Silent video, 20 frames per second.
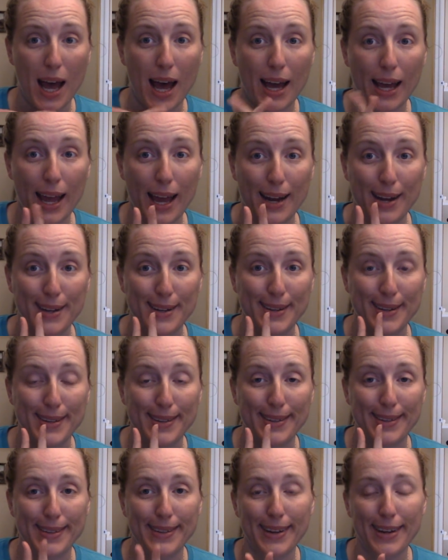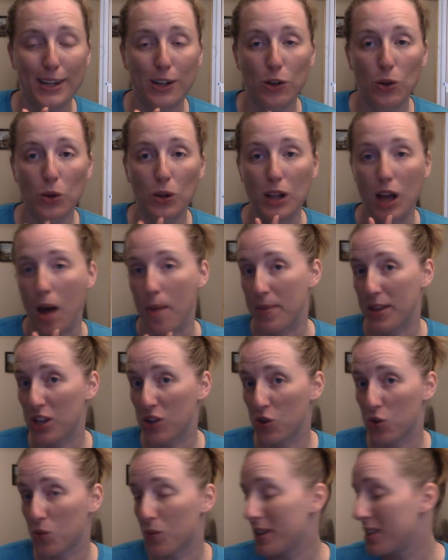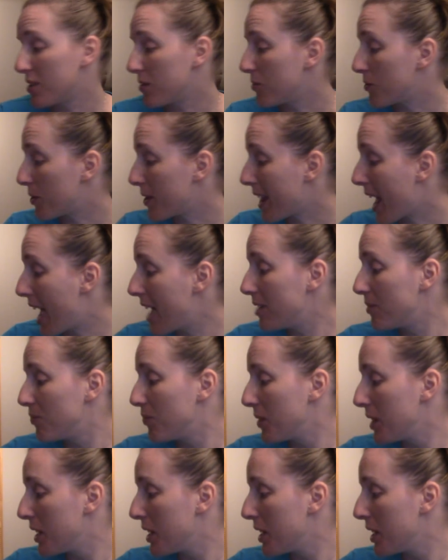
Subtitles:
Again, not a whole lot, but there's a reason for that.